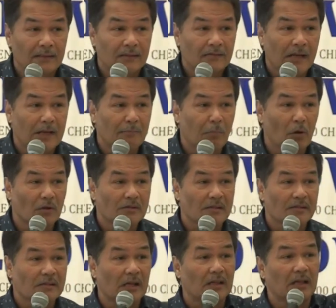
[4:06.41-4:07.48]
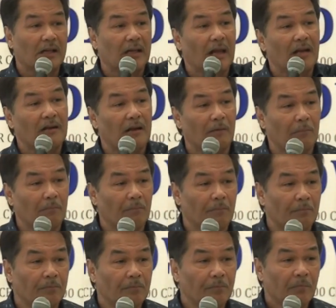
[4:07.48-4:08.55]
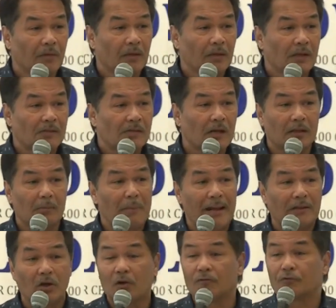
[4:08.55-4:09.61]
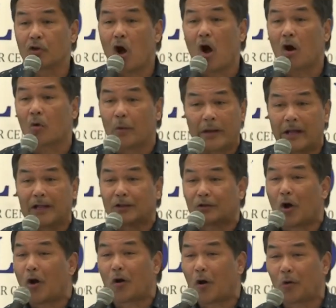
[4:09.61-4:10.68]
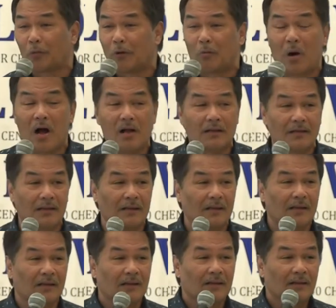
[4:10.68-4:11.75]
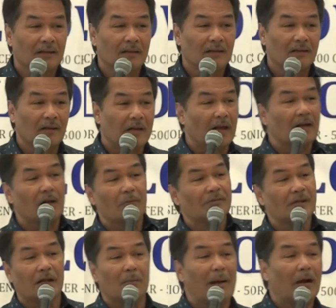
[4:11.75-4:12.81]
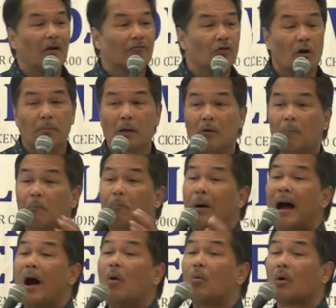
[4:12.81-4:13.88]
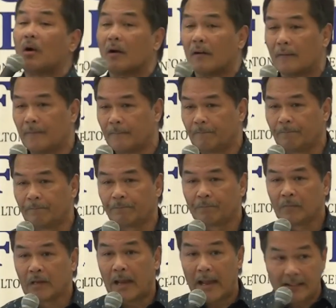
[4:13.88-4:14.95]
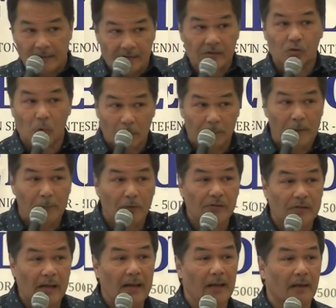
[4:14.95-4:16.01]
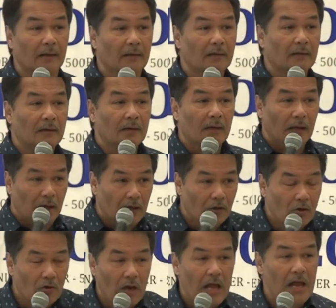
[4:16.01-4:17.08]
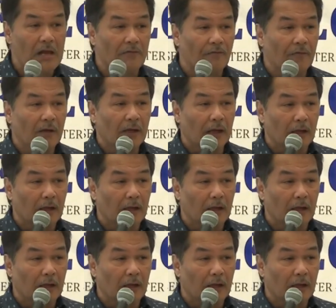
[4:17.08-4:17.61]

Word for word: St. Paul says that the kingdom is not a matter of talk. We can talk all we want. Yes. The kingdom is not a matter of talk, but of power. And this is what people see in your life.